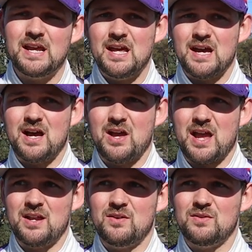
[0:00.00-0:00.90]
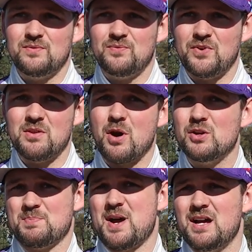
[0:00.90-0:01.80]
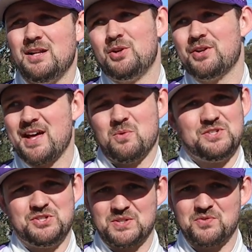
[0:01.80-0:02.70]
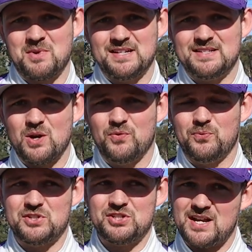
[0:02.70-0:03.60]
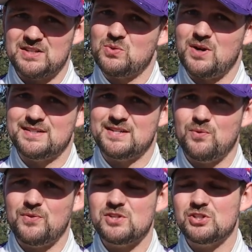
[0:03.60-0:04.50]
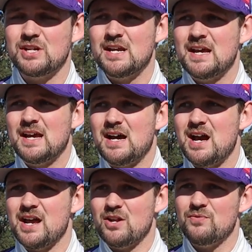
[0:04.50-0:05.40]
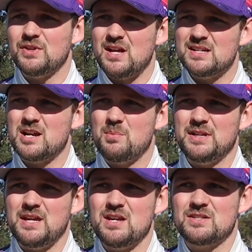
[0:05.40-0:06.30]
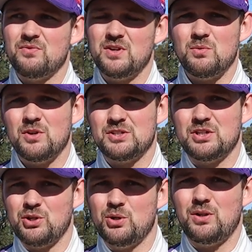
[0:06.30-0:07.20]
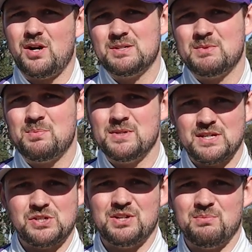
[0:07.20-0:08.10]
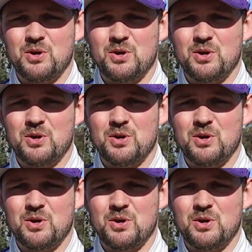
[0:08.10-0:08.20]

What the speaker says: and for the most part a lot of that was just for myself, which sounds quite selfish. And over the last couple of years I really wanted to utilise my position in